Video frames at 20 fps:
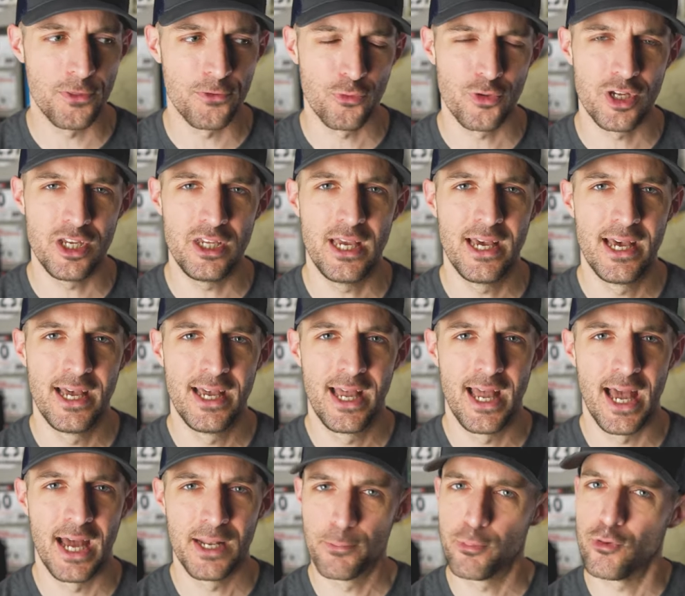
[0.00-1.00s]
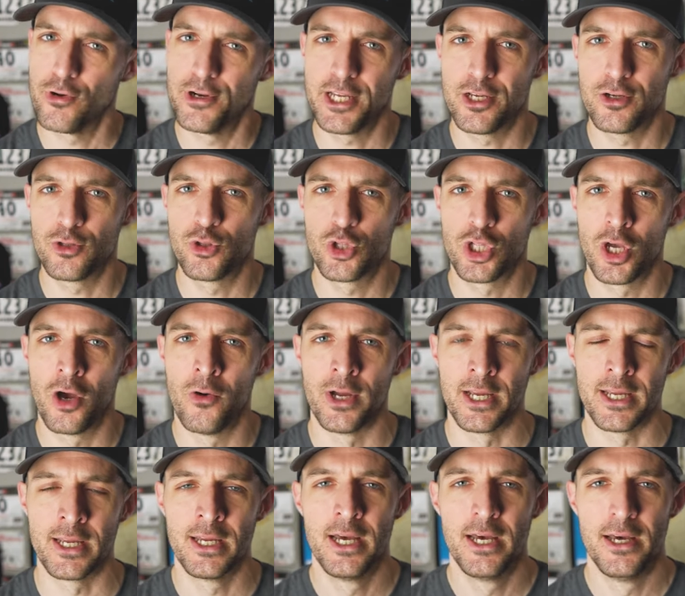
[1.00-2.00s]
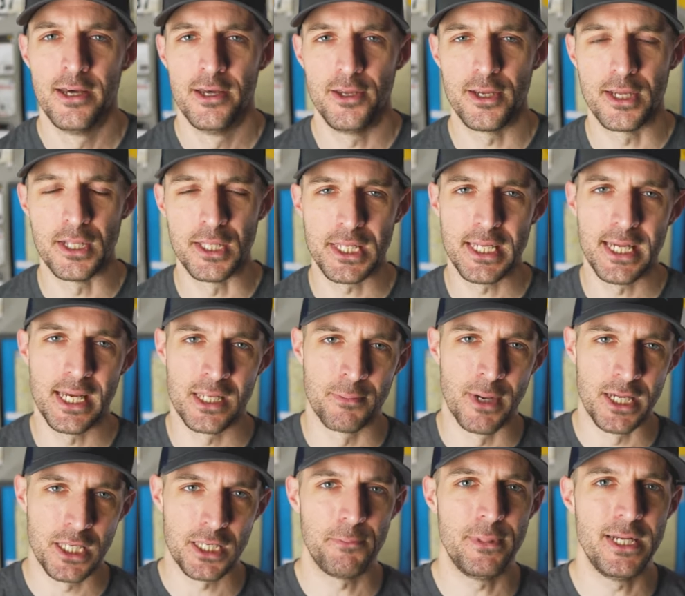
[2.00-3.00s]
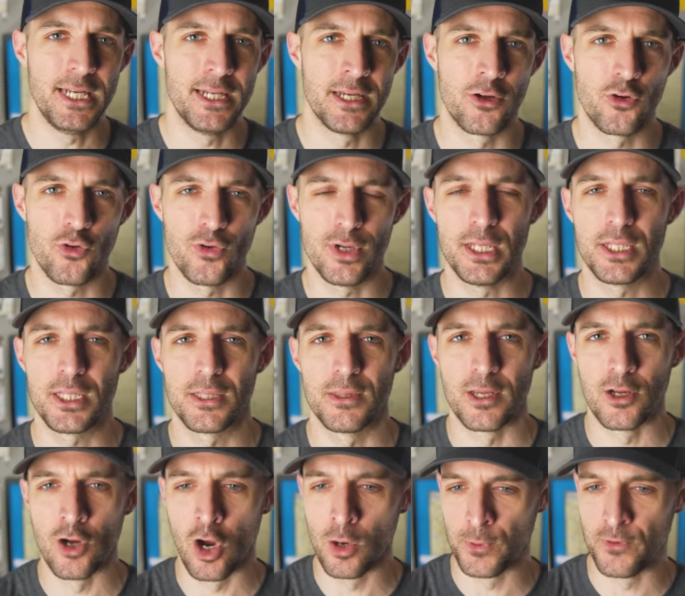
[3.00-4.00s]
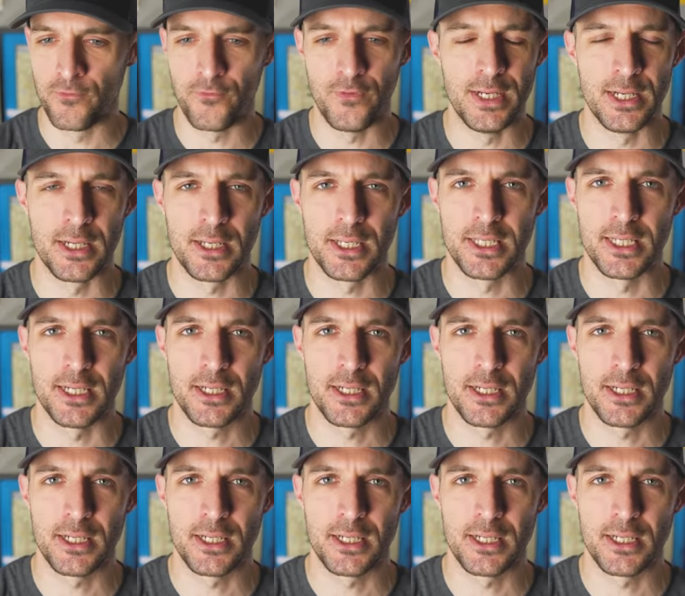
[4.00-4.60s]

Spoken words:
And he actually tested and compares this heart rate monitor to